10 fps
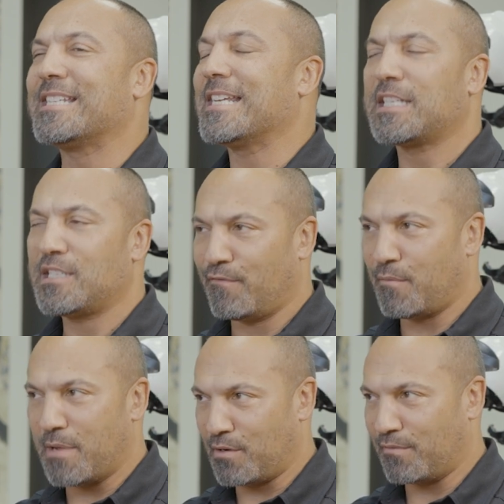
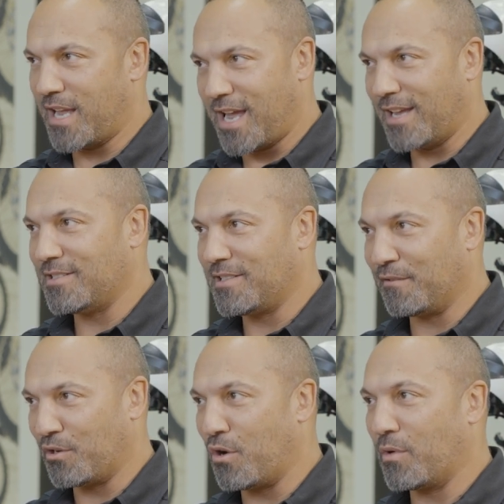excessive amount of guides
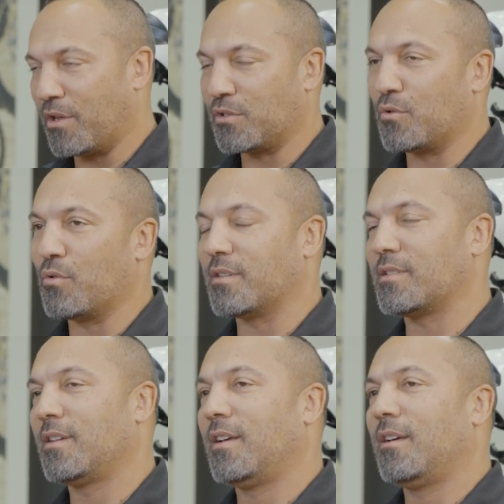that go with our
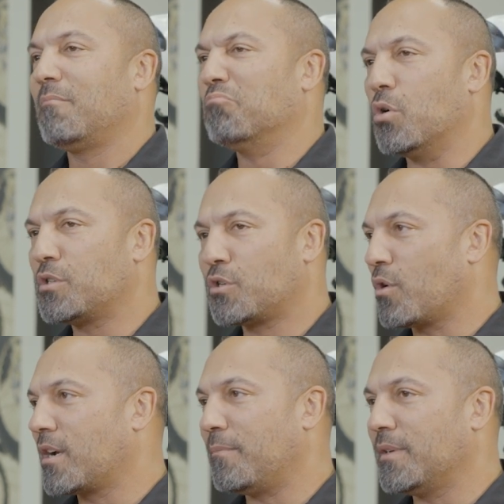tours. Most
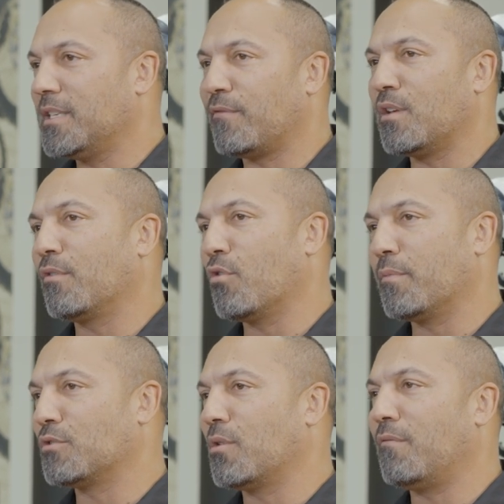tour companies, if you have a
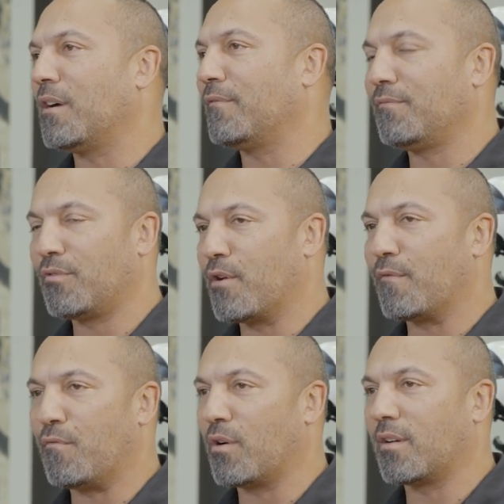group of 12, will have 3
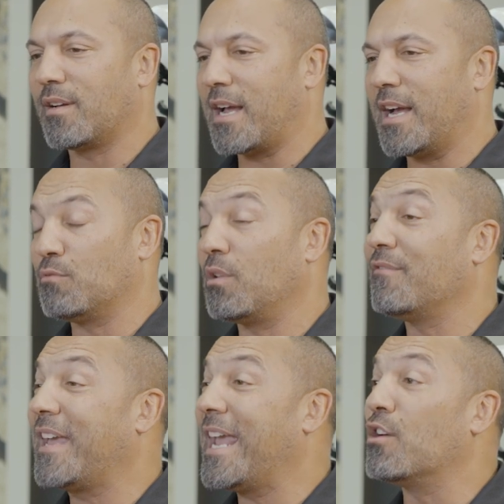or 4 guides. We'll
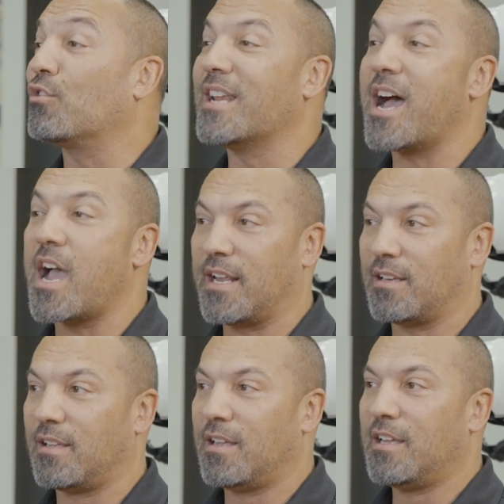have 8 or
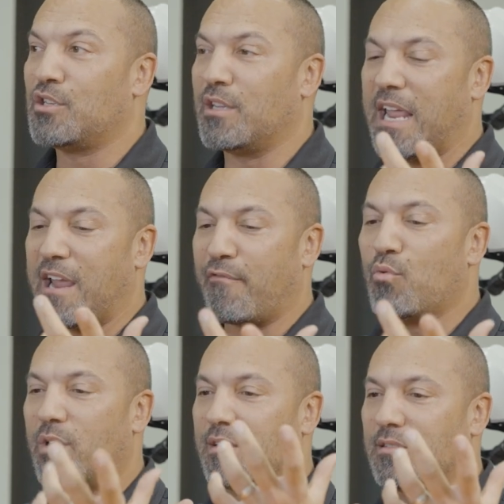9 so that
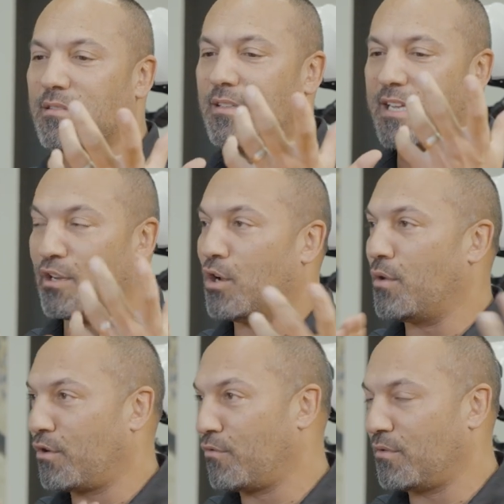everyone can
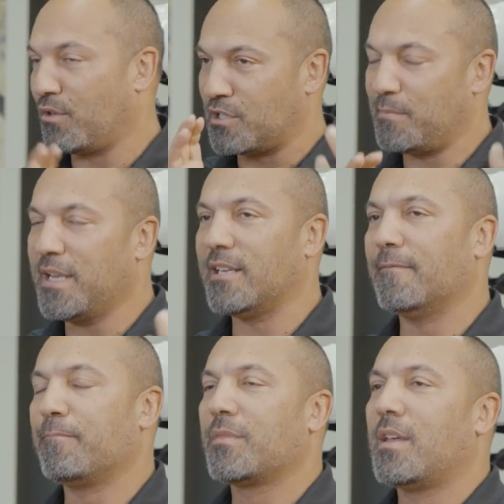go their
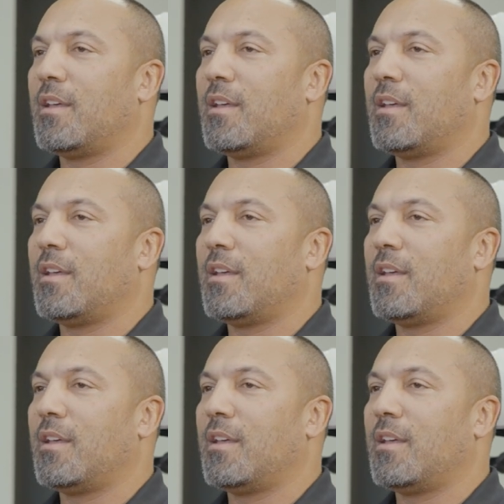speed.